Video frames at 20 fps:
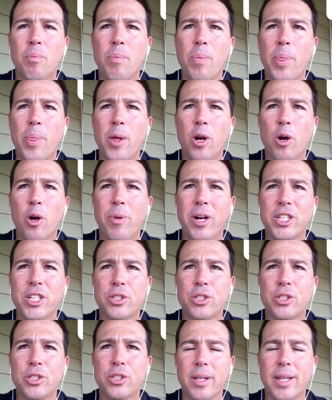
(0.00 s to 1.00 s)
you know, make
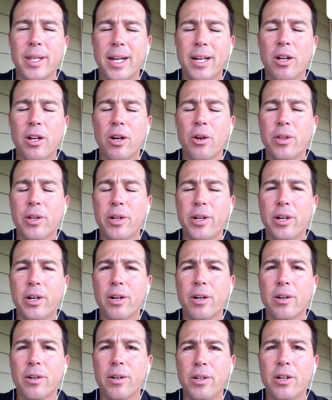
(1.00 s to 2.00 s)
sure that they know that
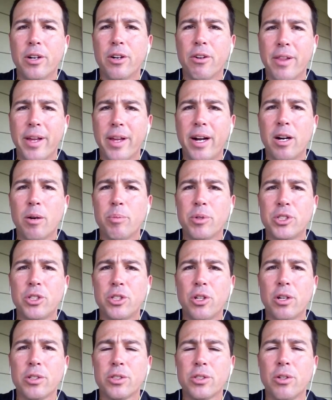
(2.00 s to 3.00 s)
you're there, but you
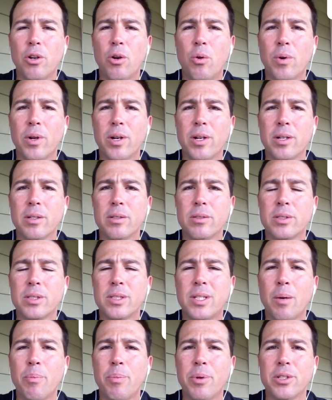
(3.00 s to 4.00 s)
also don't want to
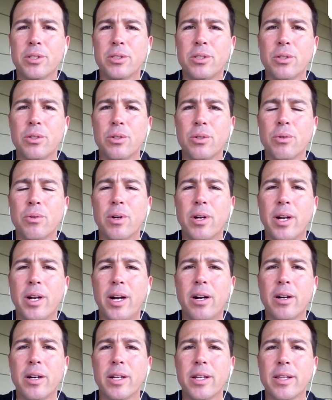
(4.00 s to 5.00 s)
step into an
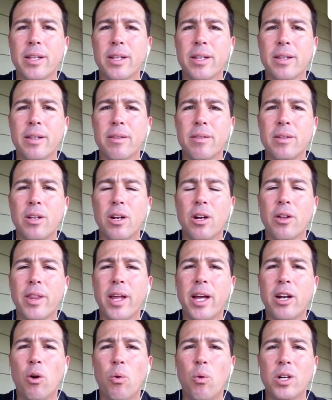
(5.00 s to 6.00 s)
area that, you know,
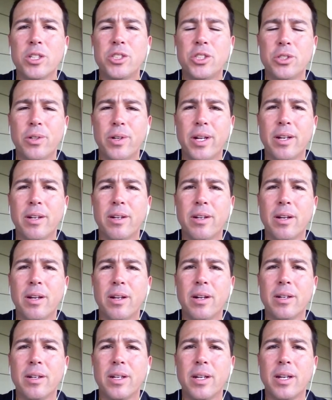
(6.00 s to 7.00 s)
they don't want you in,
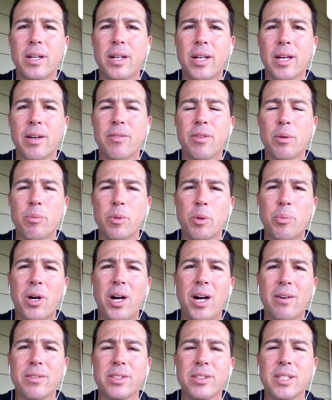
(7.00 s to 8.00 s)
and give them the
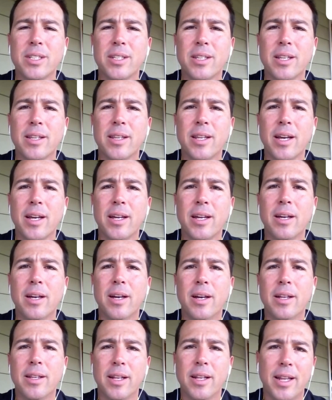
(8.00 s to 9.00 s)
privacy that they
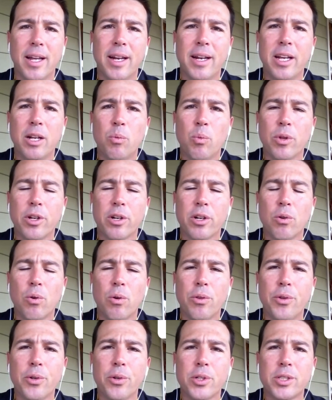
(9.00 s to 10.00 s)
need when they're
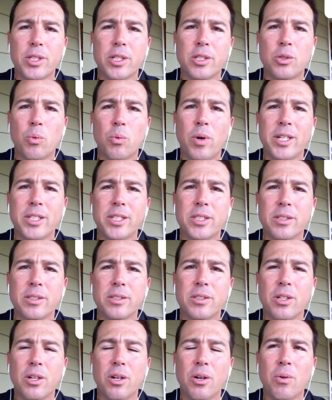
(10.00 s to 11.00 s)
going through a situation.
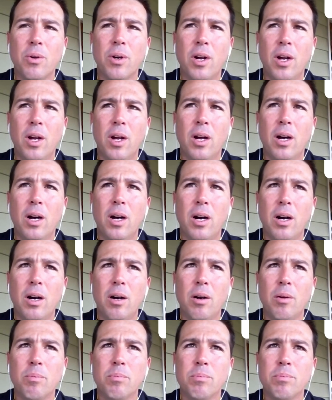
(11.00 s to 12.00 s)
So,
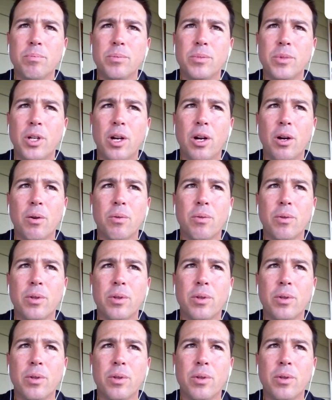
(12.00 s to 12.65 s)
you know,